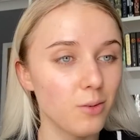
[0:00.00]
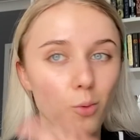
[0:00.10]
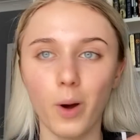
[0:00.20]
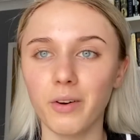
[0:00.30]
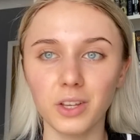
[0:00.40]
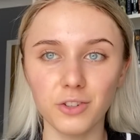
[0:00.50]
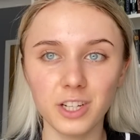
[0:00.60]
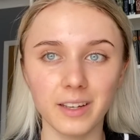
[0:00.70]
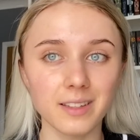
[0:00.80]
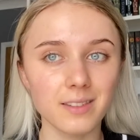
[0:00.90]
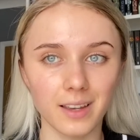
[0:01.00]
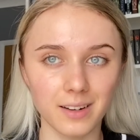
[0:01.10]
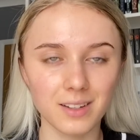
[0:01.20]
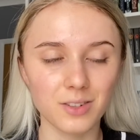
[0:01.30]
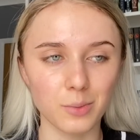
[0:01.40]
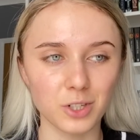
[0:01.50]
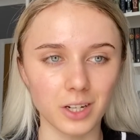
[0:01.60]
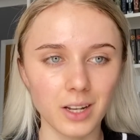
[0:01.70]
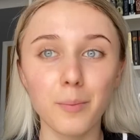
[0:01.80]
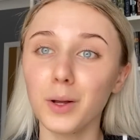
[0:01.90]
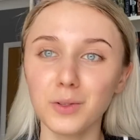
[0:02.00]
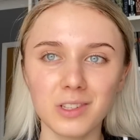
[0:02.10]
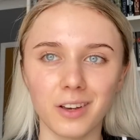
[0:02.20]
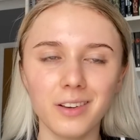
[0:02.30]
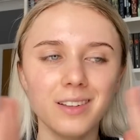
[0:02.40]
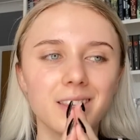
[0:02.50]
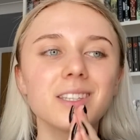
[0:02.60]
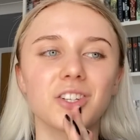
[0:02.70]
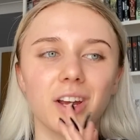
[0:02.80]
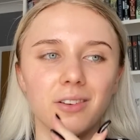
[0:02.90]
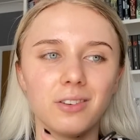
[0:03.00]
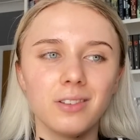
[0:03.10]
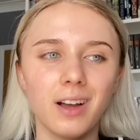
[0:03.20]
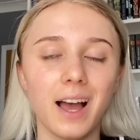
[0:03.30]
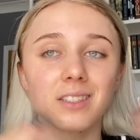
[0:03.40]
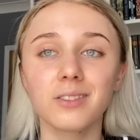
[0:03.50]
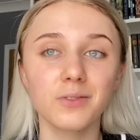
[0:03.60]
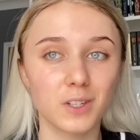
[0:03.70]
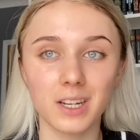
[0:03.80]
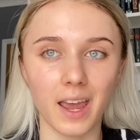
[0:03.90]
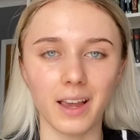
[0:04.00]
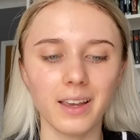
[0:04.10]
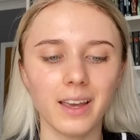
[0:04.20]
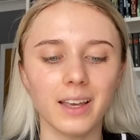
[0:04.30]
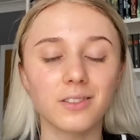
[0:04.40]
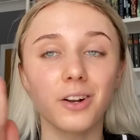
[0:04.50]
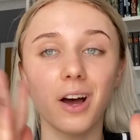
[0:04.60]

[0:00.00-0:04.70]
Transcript: where it usually is in the description. But also, this channel, as of today, is on